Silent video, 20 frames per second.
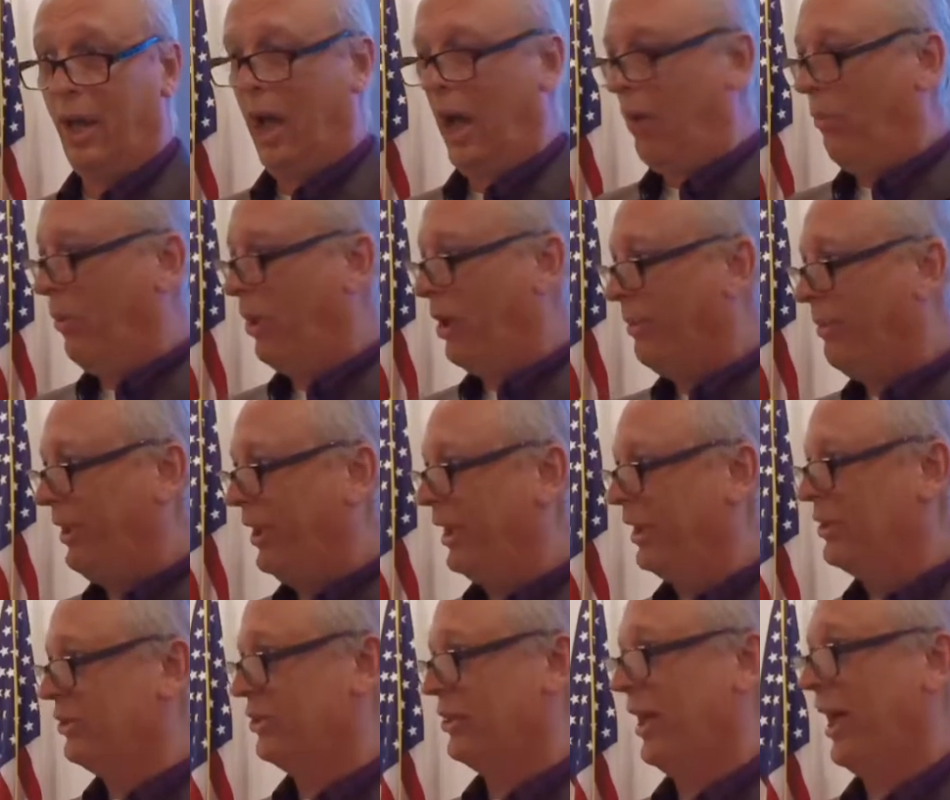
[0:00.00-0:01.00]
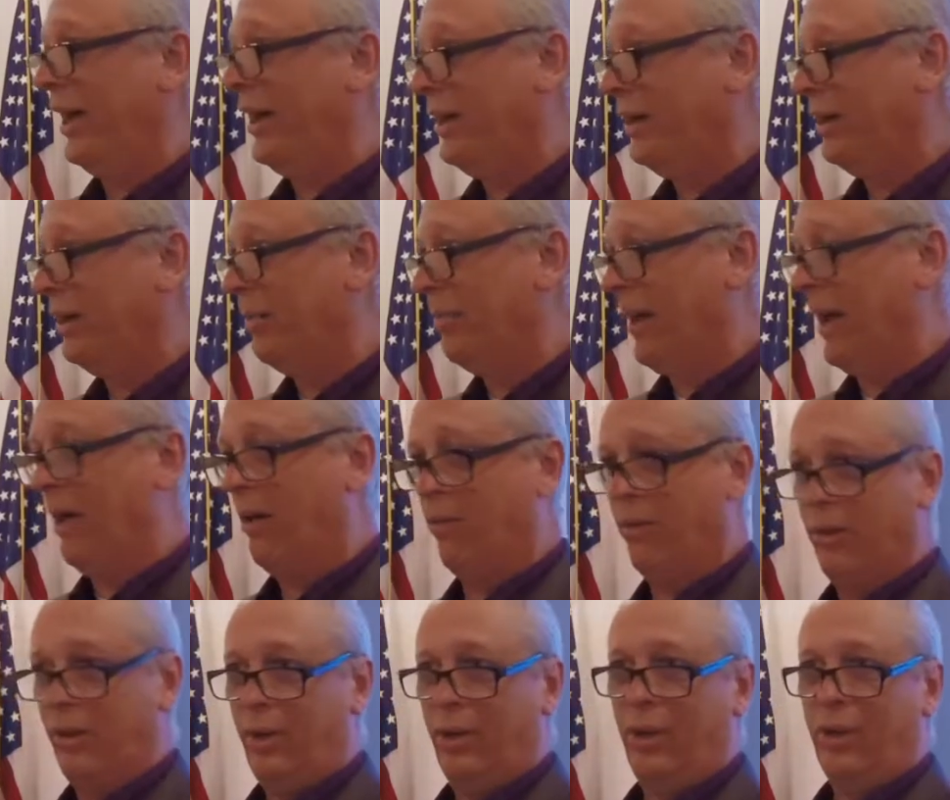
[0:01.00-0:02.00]
I want to be excited
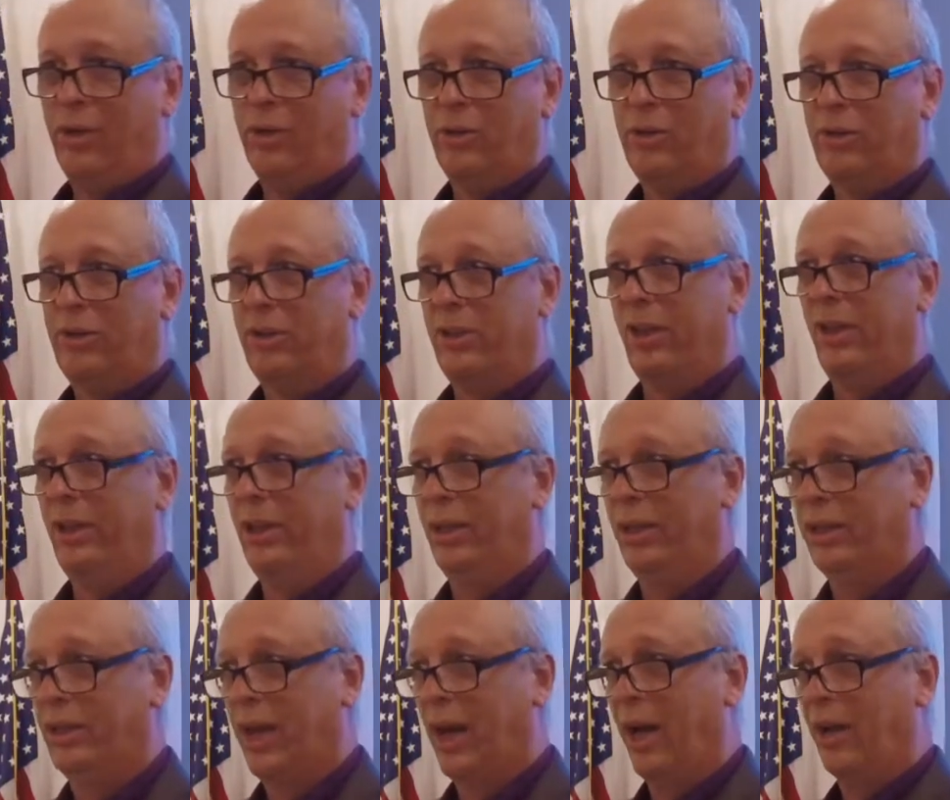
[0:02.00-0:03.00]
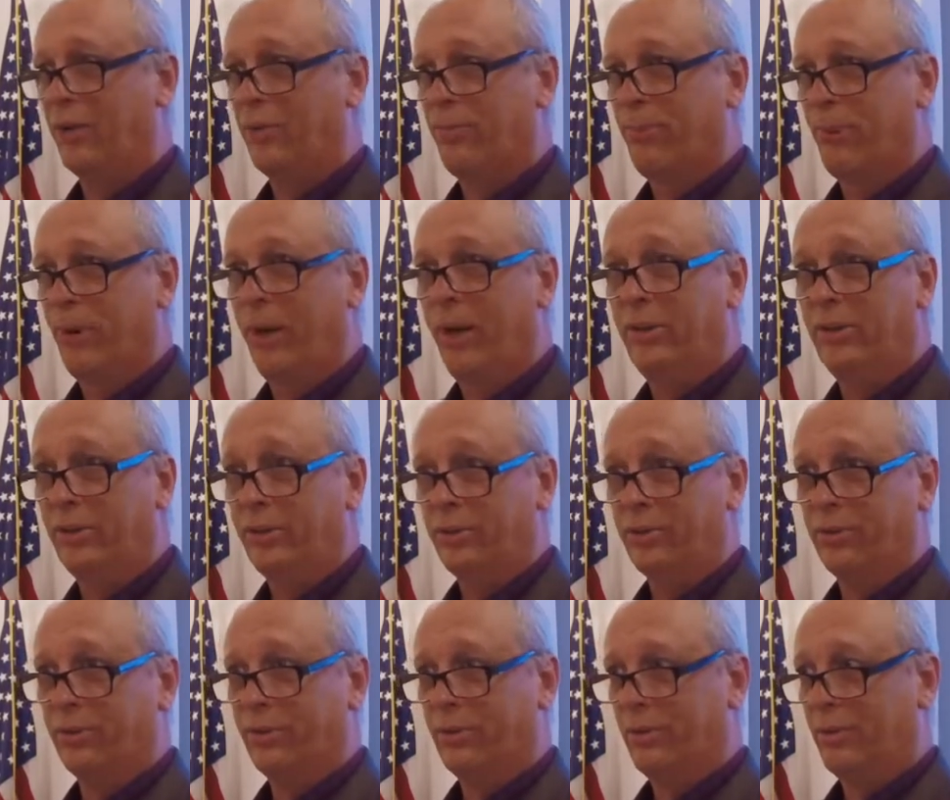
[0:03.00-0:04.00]
about singing God's
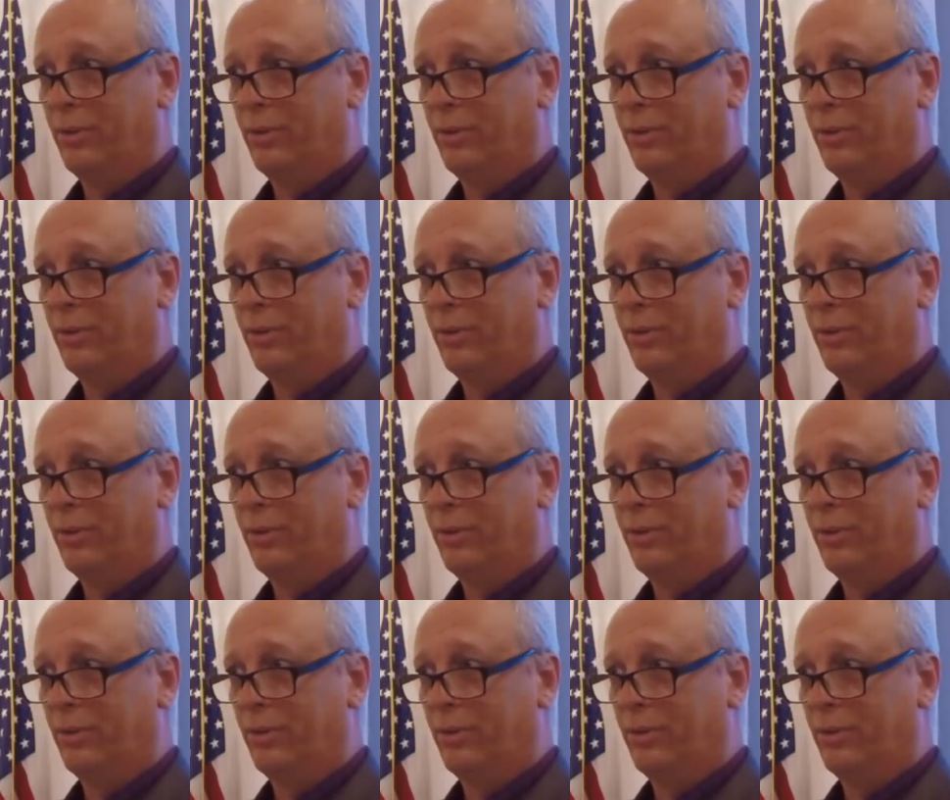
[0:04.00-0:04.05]
praises.